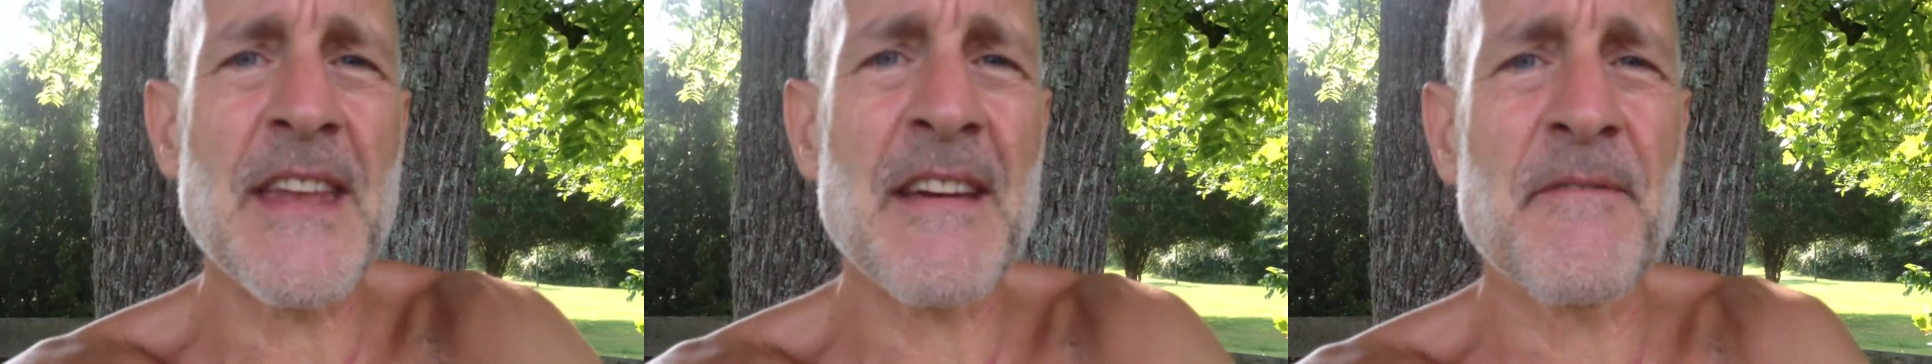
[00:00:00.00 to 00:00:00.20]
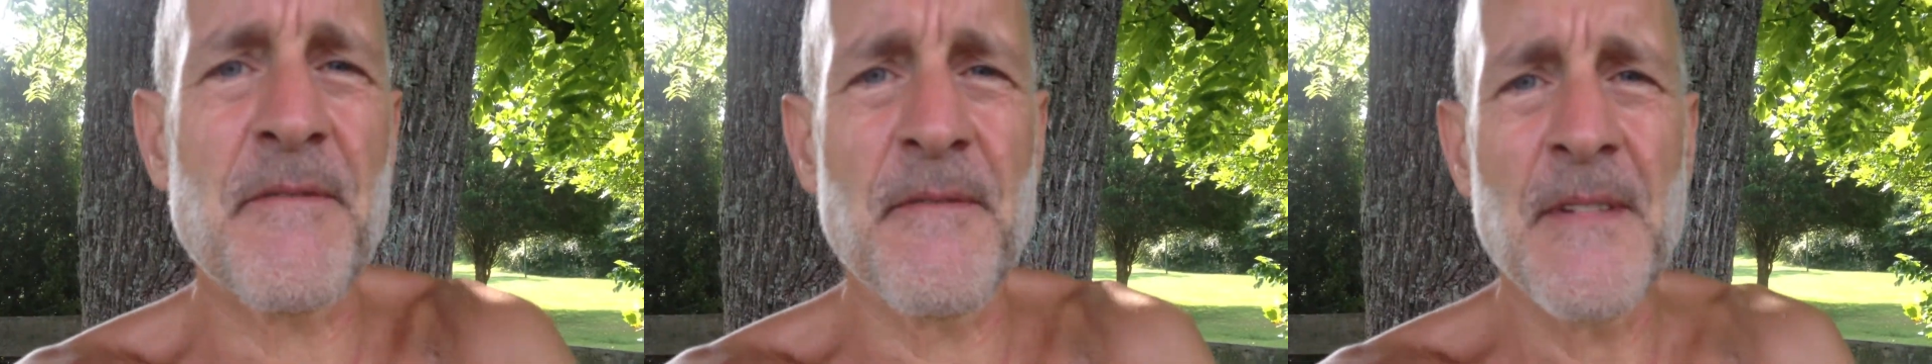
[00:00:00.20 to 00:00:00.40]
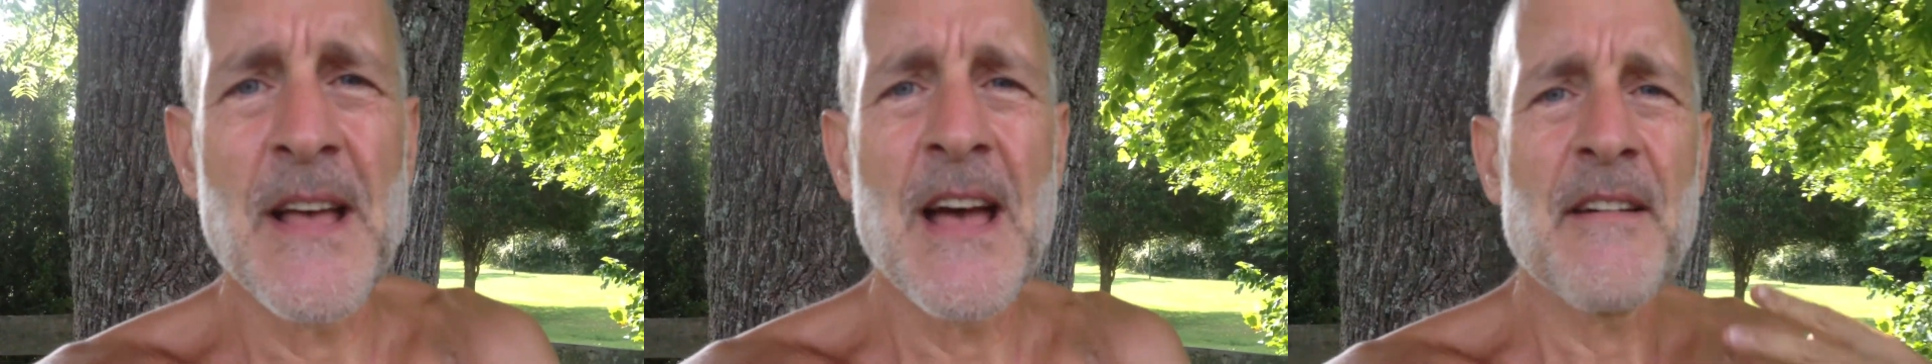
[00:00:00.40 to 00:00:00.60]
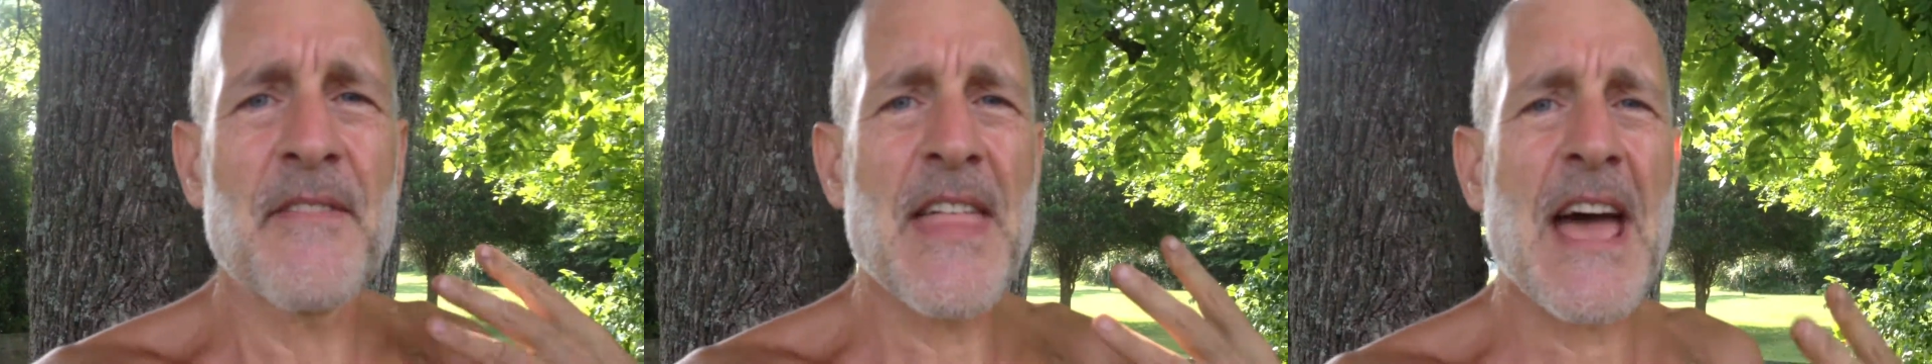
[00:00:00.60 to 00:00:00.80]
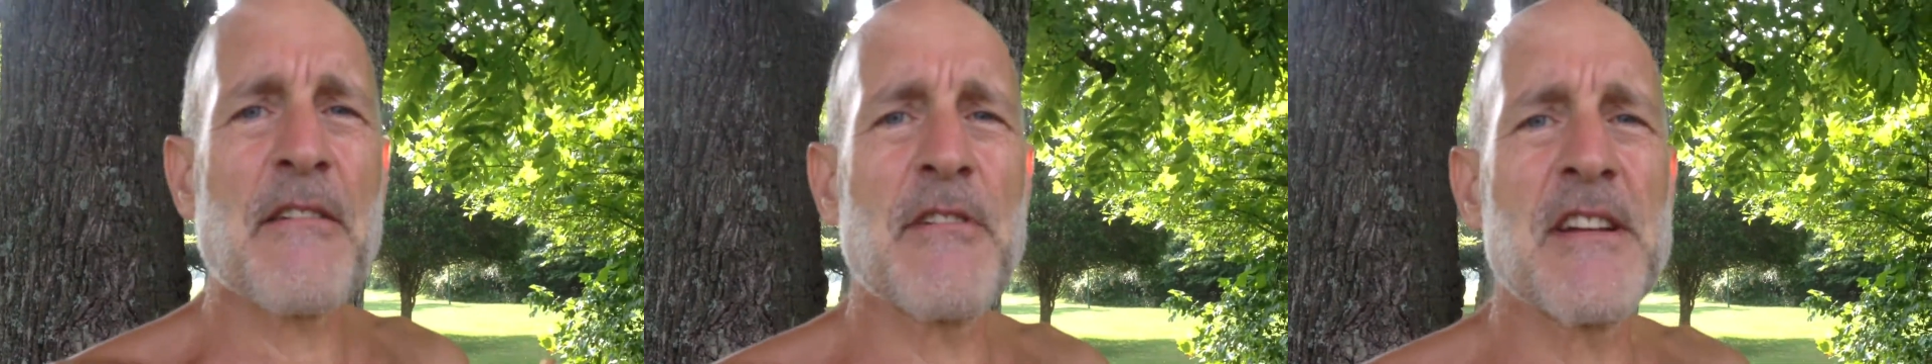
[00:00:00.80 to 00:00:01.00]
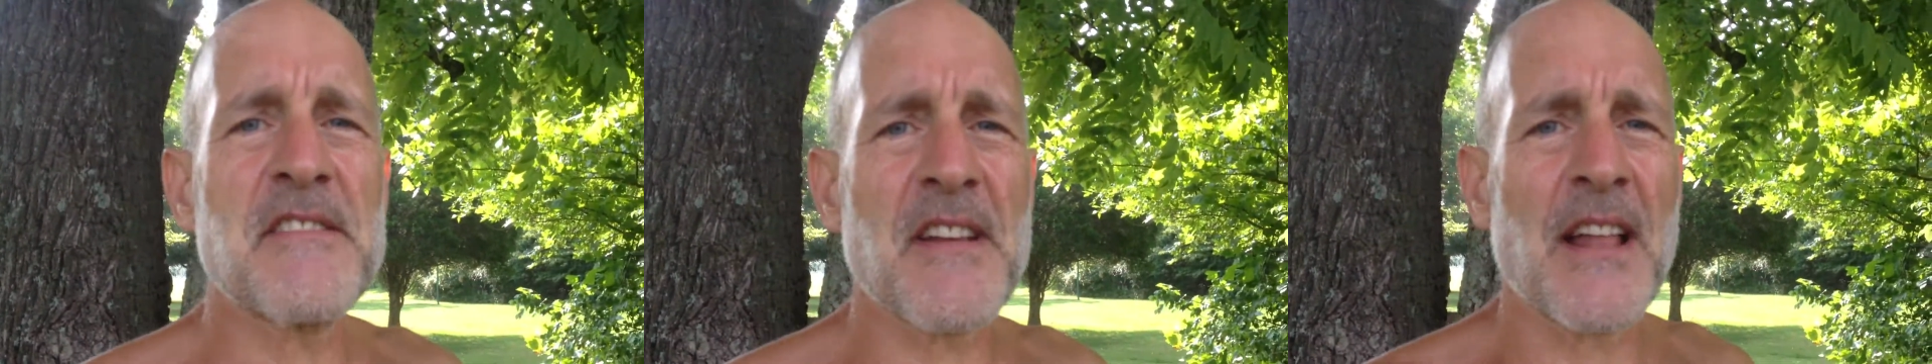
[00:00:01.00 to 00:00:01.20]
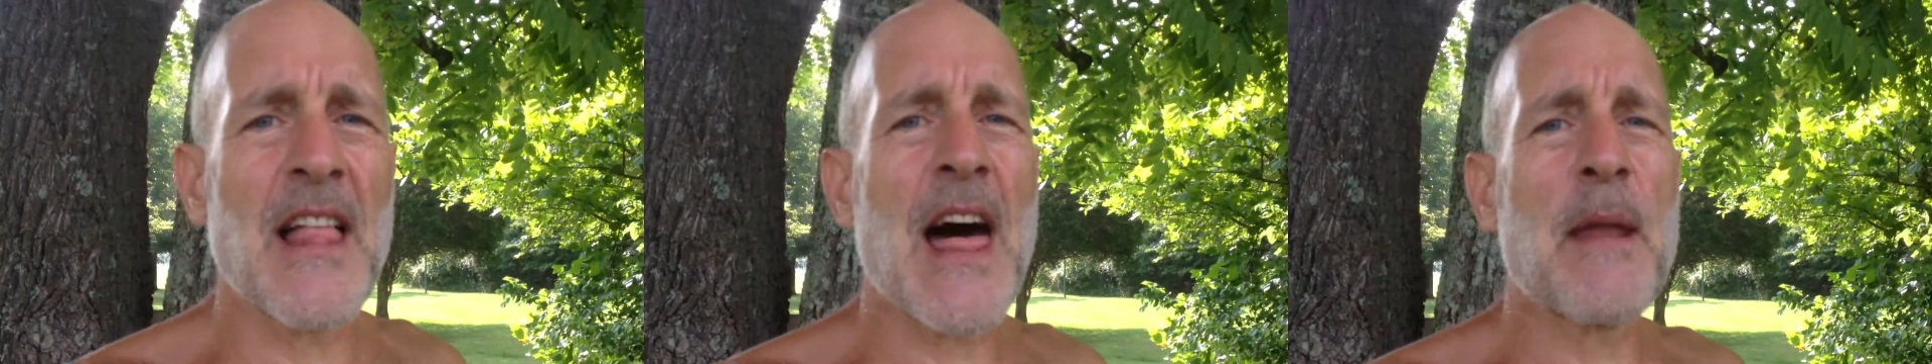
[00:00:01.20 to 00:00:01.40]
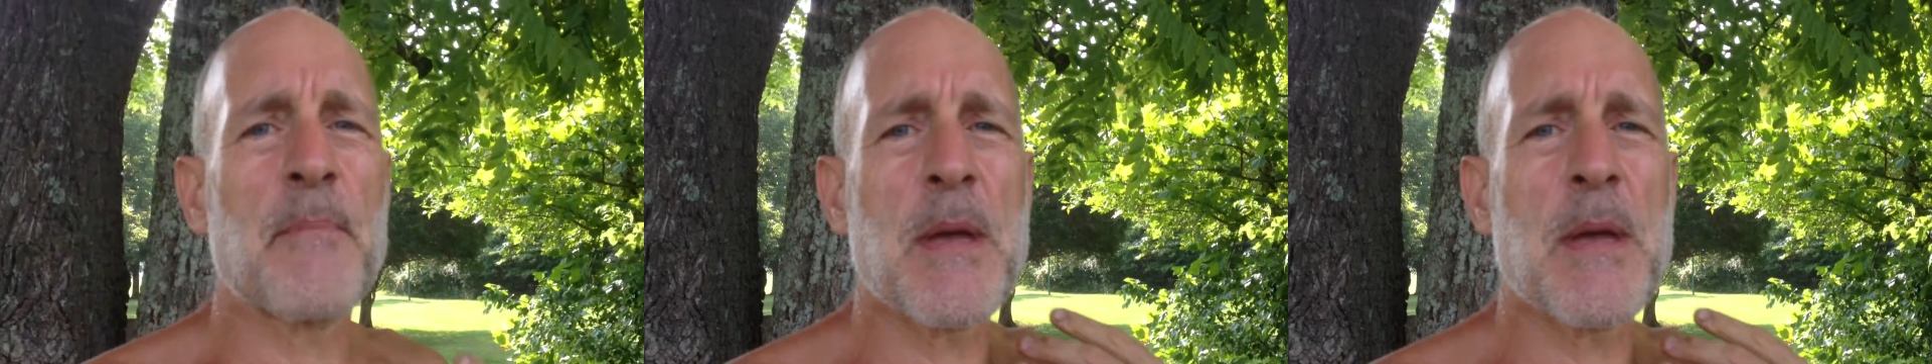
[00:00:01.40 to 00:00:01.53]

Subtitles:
And for that reason, a lot of